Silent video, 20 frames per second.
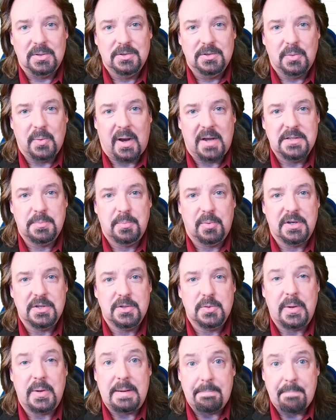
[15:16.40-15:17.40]
to iSpring
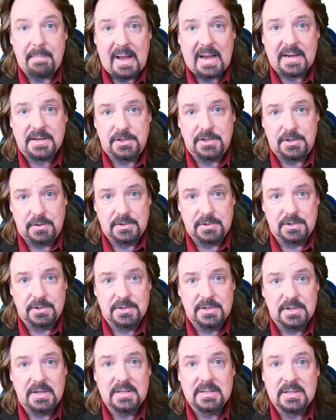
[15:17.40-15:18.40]
Suite Max
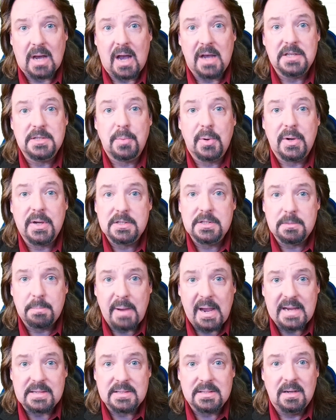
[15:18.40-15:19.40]
users is iSpring
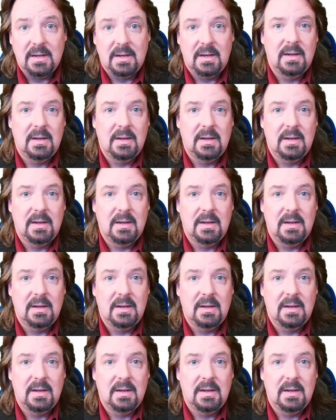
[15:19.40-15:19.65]
Space,